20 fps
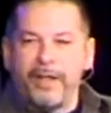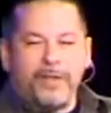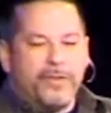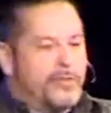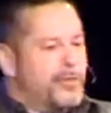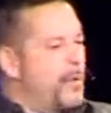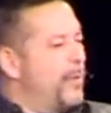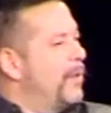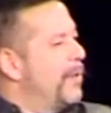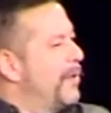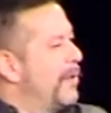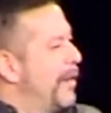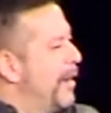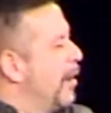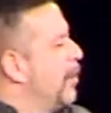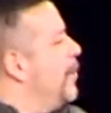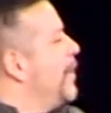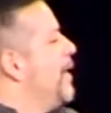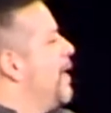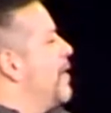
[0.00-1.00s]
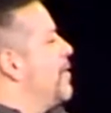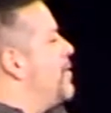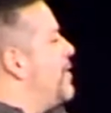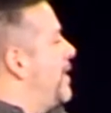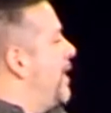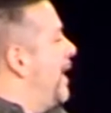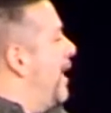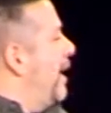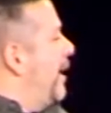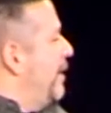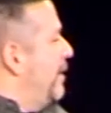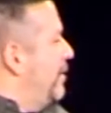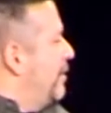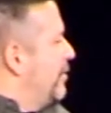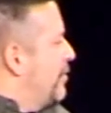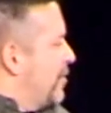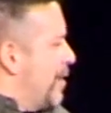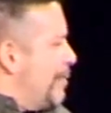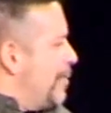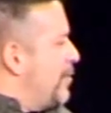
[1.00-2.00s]
So here we are today.
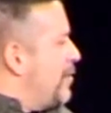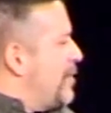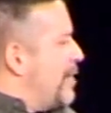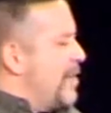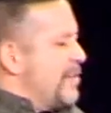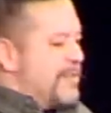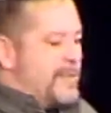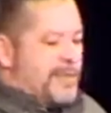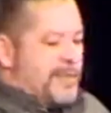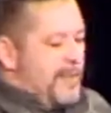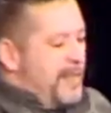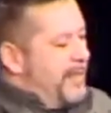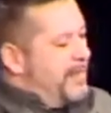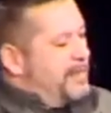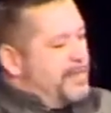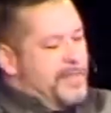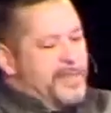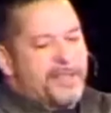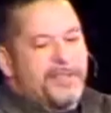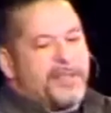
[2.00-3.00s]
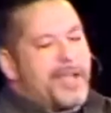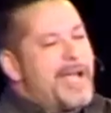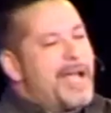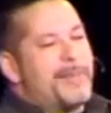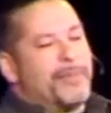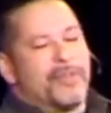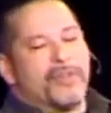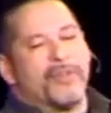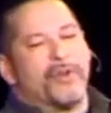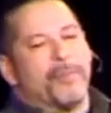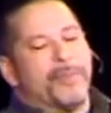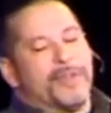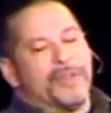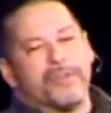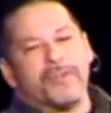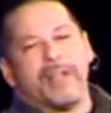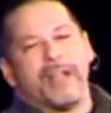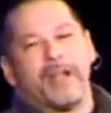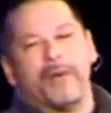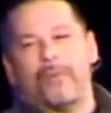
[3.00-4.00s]
Scripture says that at the end times, it's going to be
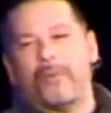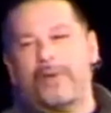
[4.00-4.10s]
just like it